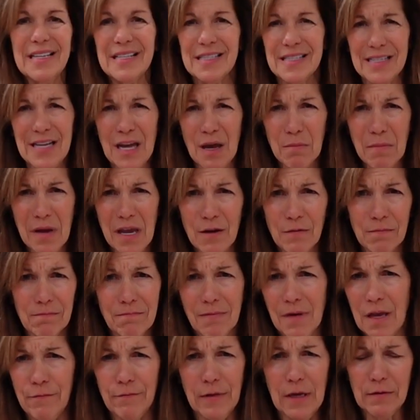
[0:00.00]
That's not my
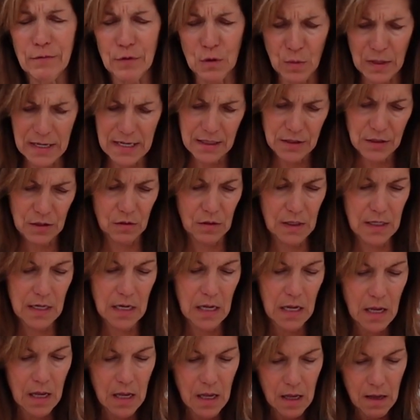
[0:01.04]
favorite way to do it.
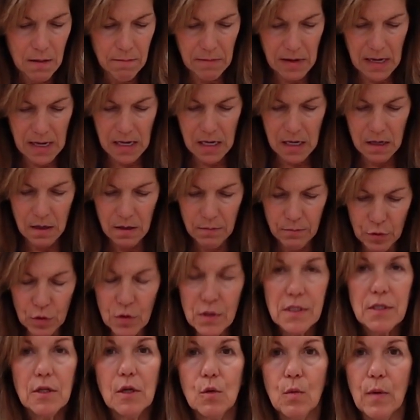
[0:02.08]
My
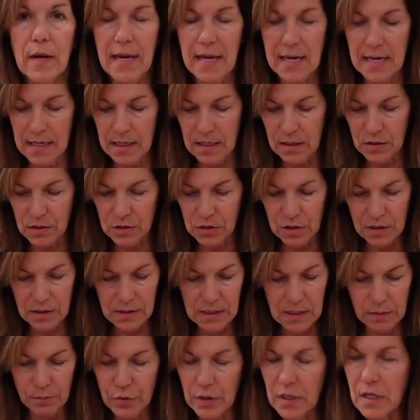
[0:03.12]
personal way is
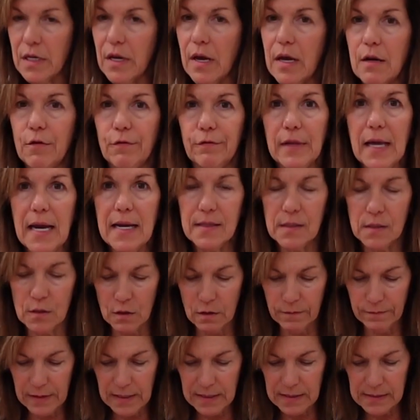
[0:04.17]
just to put it on a flat
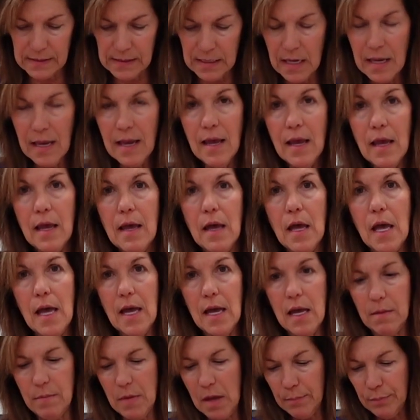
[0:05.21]
surface,
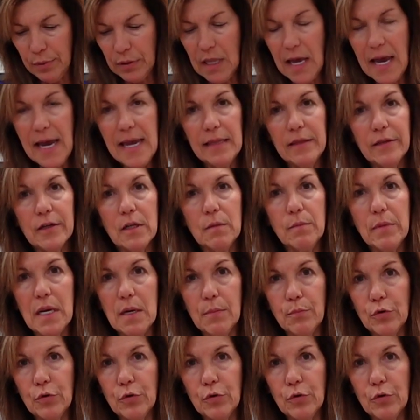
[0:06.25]
apply a little bit of